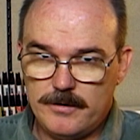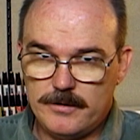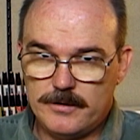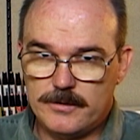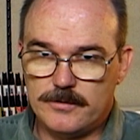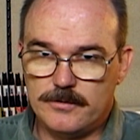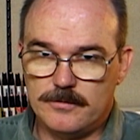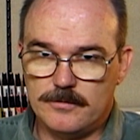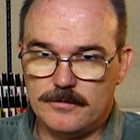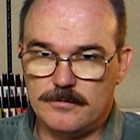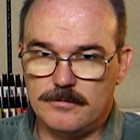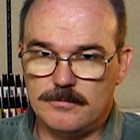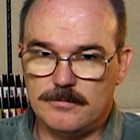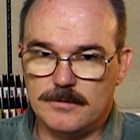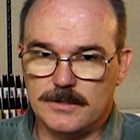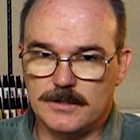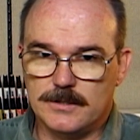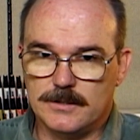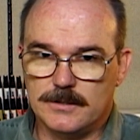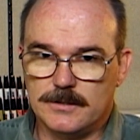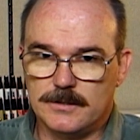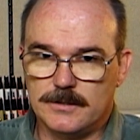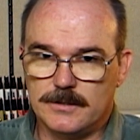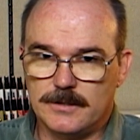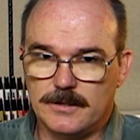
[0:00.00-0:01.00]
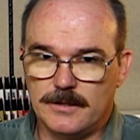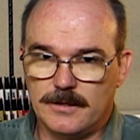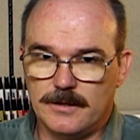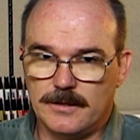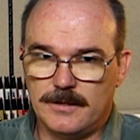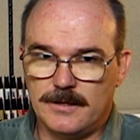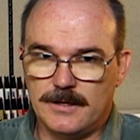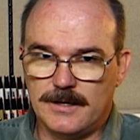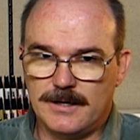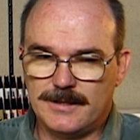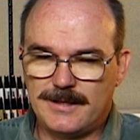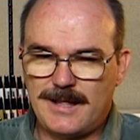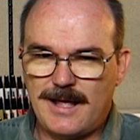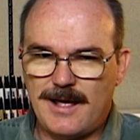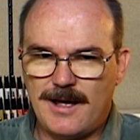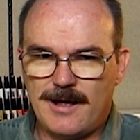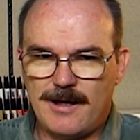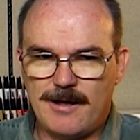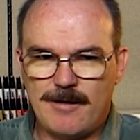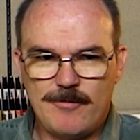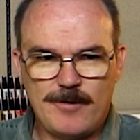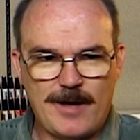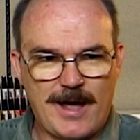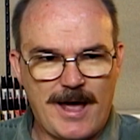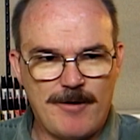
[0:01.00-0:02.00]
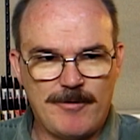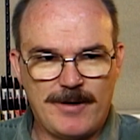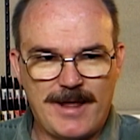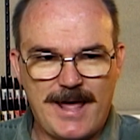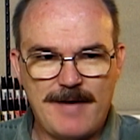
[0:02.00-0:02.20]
to that, I would